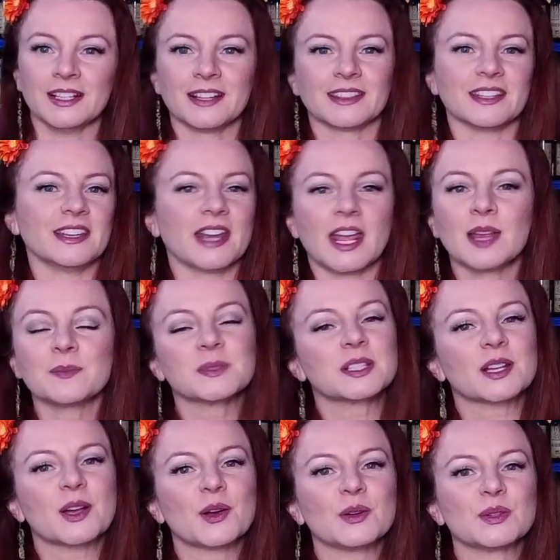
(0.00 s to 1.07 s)
the names
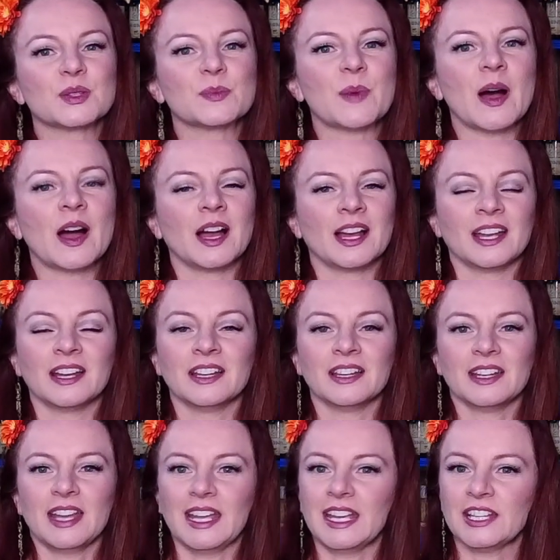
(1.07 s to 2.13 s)
it goes by,
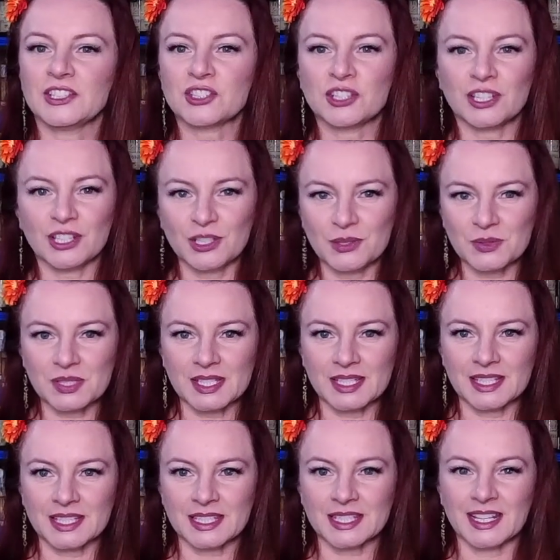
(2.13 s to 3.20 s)
ancient
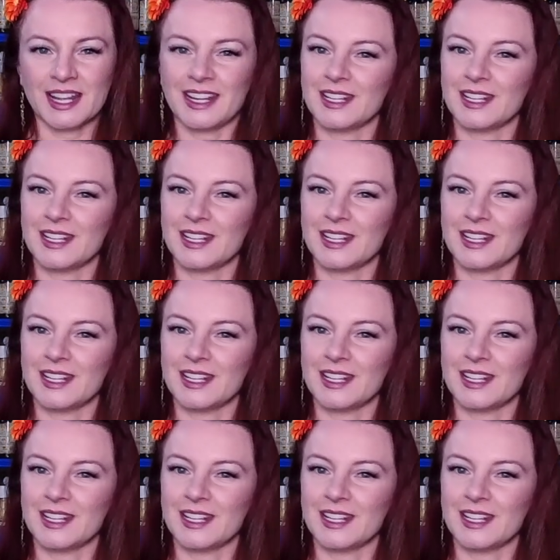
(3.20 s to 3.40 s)
uses,